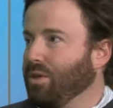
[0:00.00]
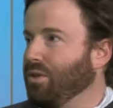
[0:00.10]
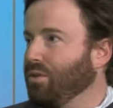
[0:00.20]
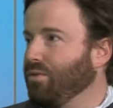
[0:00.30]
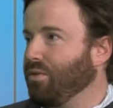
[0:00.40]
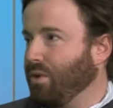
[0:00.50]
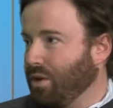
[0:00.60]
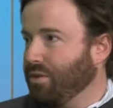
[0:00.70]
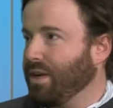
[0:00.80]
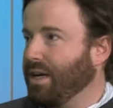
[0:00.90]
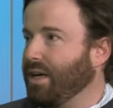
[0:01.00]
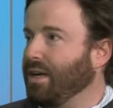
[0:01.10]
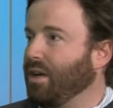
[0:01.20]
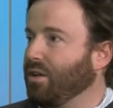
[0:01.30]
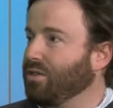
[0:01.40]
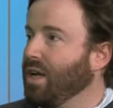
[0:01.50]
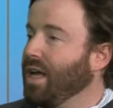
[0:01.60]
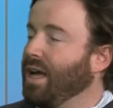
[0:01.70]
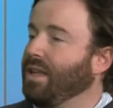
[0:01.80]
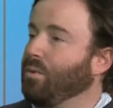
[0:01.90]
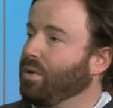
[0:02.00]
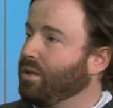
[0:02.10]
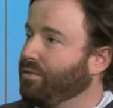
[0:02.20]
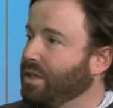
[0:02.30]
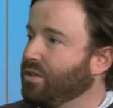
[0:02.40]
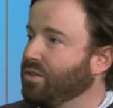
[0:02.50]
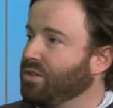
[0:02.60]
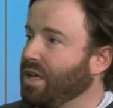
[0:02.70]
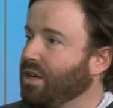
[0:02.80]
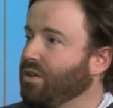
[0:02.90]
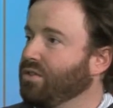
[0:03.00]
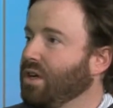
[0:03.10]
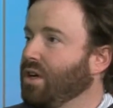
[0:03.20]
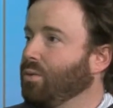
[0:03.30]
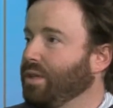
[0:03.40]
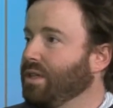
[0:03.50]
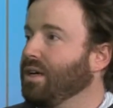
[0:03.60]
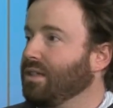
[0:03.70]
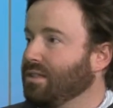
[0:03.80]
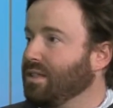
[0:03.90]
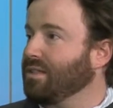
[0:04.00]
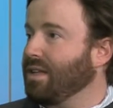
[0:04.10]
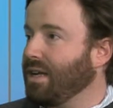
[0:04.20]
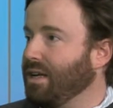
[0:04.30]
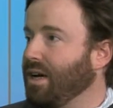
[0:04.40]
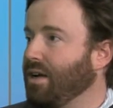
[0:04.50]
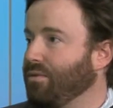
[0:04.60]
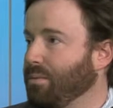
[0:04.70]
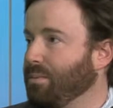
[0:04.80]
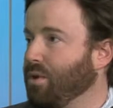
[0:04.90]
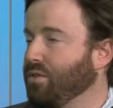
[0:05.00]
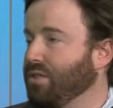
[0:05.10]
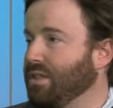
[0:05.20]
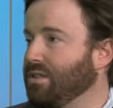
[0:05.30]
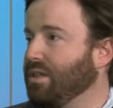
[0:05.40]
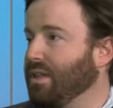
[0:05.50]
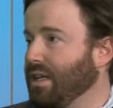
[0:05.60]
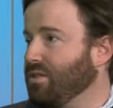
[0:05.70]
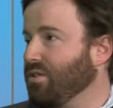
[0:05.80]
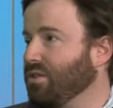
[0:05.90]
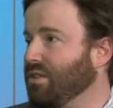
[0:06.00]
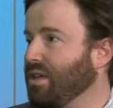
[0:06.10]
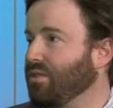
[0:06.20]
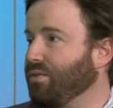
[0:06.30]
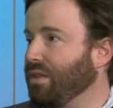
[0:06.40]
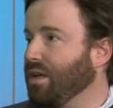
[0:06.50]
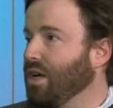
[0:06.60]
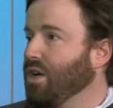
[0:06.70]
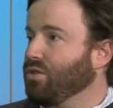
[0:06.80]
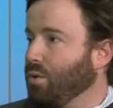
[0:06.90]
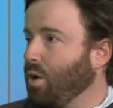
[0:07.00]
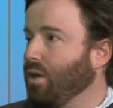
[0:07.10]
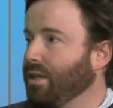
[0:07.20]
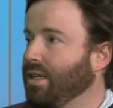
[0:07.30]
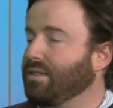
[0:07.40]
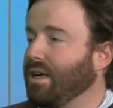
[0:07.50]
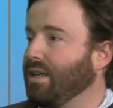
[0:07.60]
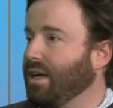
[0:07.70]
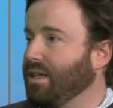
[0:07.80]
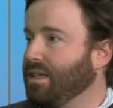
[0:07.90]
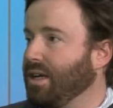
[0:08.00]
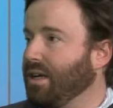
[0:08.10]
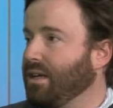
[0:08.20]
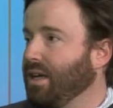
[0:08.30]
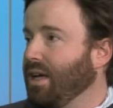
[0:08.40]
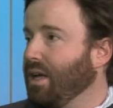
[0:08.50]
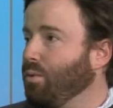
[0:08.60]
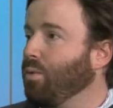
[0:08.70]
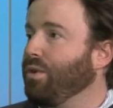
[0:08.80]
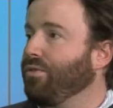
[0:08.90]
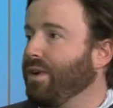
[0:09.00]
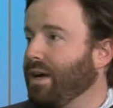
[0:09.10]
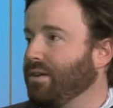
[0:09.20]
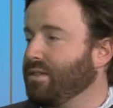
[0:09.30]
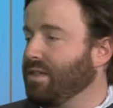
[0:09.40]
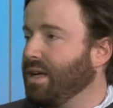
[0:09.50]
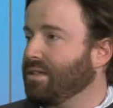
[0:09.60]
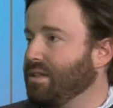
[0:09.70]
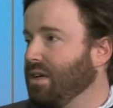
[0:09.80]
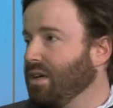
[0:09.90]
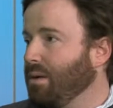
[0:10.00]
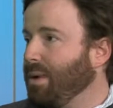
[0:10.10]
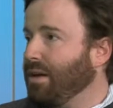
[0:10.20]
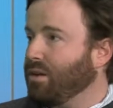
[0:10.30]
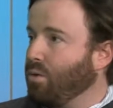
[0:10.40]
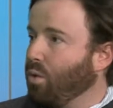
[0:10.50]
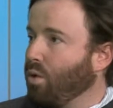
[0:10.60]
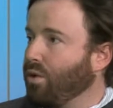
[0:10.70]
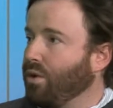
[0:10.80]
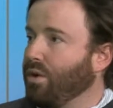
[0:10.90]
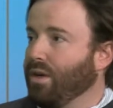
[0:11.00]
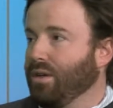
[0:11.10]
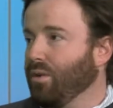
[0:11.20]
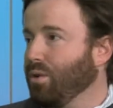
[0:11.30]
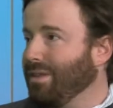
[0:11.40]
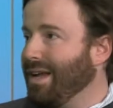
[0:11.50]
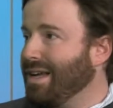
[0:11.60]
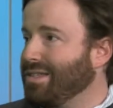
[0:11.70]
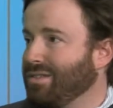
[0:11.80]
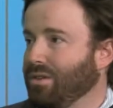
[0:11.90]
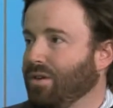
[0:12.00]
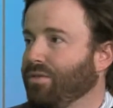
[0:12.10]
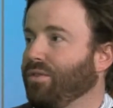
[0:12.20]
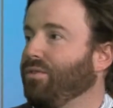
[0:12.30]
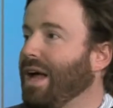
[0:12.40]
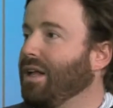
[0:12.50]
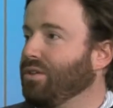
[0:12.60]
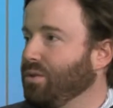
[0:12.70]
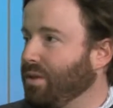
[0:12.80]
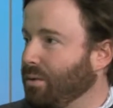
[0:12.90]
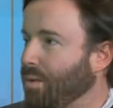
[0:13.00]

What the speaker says: do for $199. And then when the vehicle sells, we deduct $699 from the proceeds, and that's our success fee. So all in, it's $898. And what we found is that's about a quarter or less of the value that we're